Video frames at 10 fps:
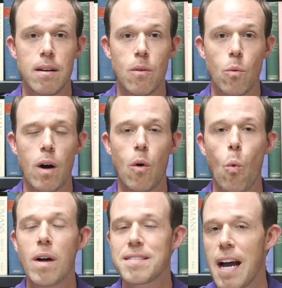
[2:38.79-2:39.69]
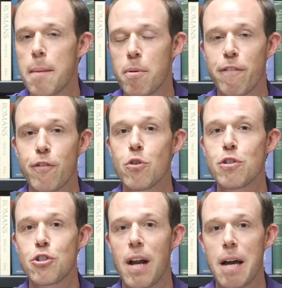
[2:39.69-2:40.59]
well, what type of
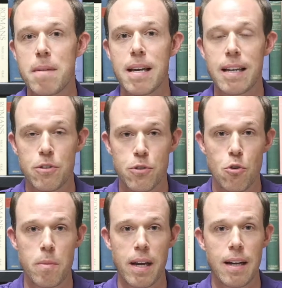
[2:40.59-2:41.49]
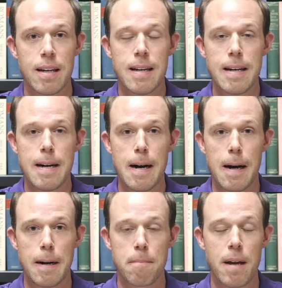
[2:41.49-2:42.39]
food should I be consuming?
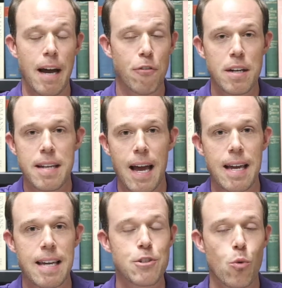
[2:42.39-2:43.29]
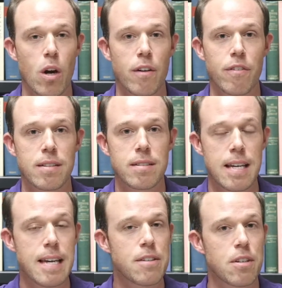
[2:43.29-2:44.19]
Every day, each one of
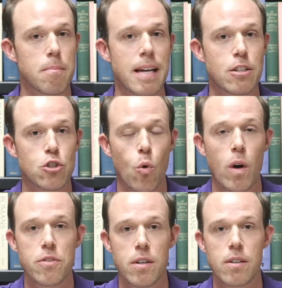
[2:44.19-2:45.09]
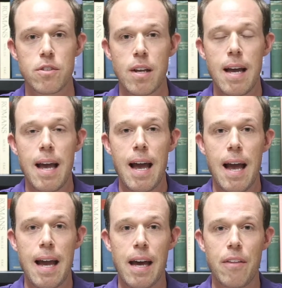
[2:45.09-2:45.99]
us eats and makes choices,
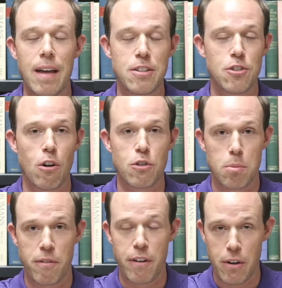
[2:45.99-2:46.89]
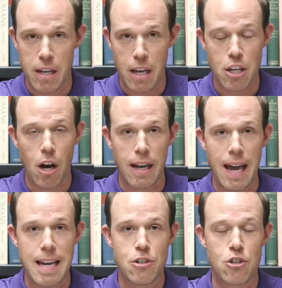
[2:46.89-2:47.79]
and that starts from a very young
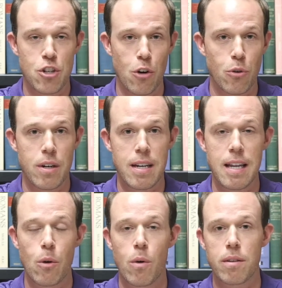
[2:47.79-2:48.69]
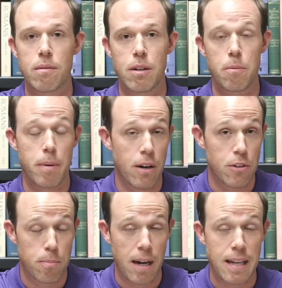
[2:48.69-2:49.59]
age, children eating what their
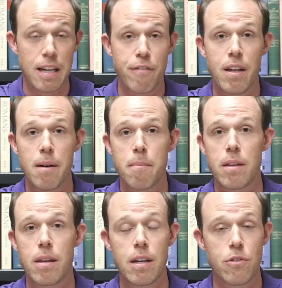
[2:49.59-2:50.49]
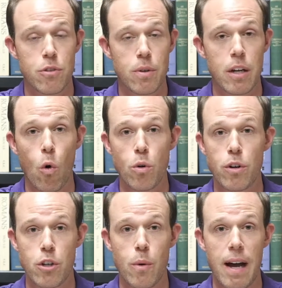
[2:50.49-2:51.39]
parents might give them, and then as you get
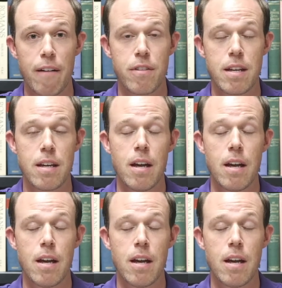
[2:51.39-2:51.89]
older, you have the